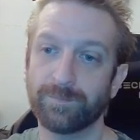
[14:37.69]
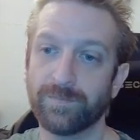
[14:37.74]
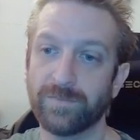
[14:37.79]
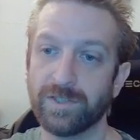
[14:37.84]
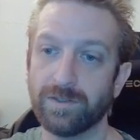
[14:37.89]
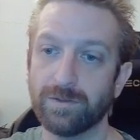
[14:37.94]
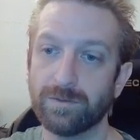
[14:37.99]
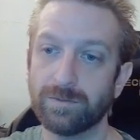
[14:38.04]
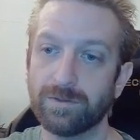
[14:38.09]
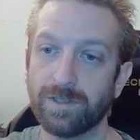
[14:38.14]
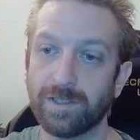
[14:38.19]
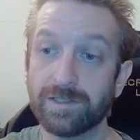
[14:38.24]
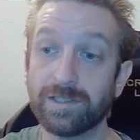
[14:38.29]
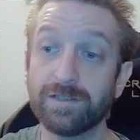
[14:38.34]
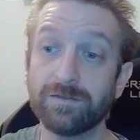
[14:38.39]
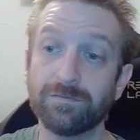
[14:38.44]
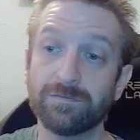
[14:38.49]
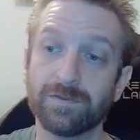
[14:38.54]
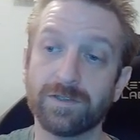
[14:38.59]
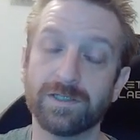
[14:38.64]
You know,
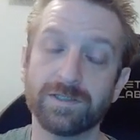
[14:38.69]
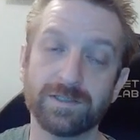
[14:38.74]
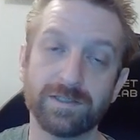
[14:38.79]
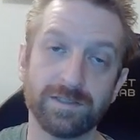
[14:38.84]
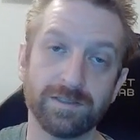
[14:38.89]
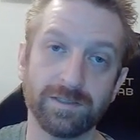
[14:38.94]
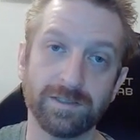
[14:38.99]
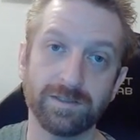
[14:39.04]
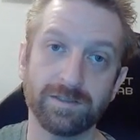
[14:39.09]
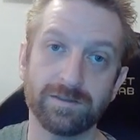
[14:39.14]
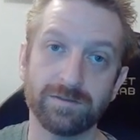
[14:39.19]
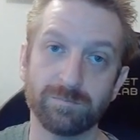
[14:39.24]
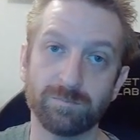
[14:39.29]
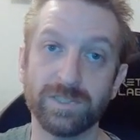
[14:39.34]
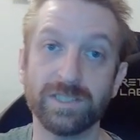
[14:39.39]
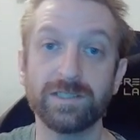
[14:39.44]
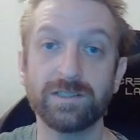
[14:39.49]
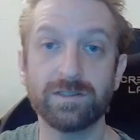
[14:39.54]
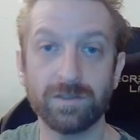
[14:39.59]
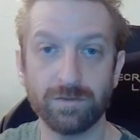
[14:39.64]
Hugging Face and
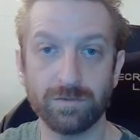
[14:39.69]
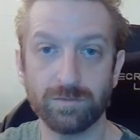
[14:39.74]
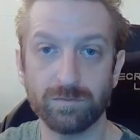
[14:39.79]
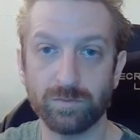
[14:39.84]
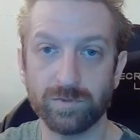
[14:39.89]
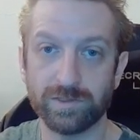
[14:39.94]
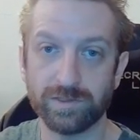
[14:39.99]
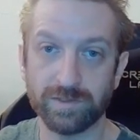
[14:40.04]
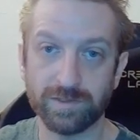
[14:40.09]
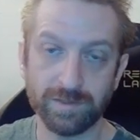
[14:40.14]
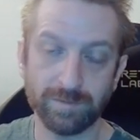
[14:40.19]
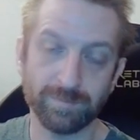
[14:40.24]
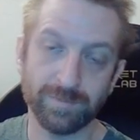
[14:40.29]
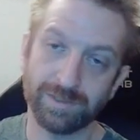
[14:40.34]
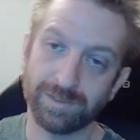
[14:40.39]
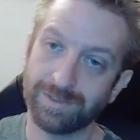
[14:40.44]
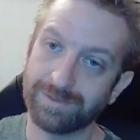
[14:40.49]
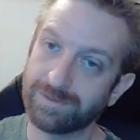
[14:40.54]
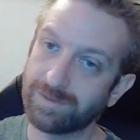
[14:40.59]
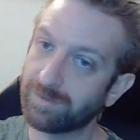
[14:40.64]
Big Code, which is something
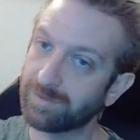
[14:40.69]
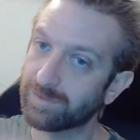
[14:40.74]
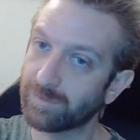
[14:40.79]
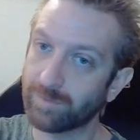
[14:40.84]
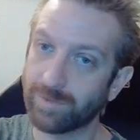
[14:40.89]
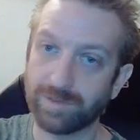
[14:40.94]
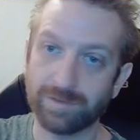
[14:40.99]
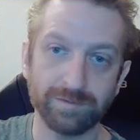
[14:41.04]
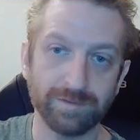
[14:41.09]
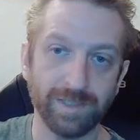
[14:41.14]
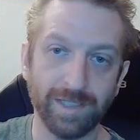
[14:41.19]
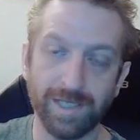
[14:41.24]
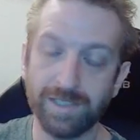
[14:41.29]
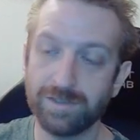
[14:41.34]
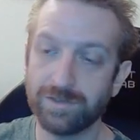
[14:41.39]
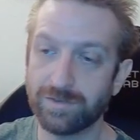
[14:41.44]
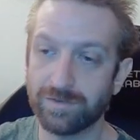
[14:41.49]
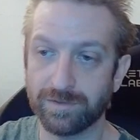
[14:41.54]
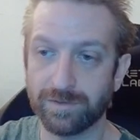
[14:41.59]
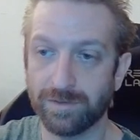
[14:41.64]
that I talked about
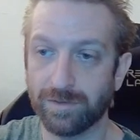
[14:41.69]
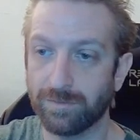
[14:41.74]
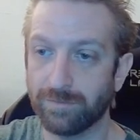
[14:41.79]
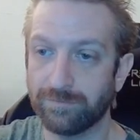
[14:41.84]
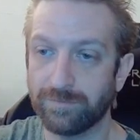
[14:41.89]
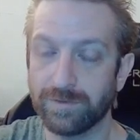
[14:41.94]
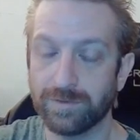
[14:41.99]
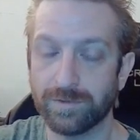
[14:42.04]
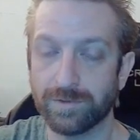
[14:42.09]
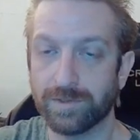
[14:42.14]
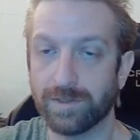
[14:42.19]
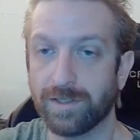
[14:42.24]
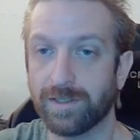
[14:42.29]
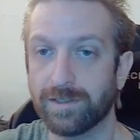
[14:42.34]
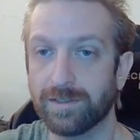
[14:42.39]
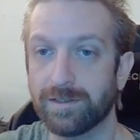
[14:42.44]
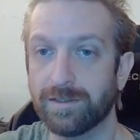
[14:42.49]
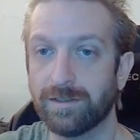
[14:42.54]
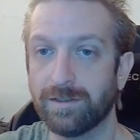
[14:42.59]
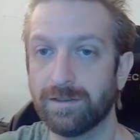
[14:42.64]
ages ago, it feels like,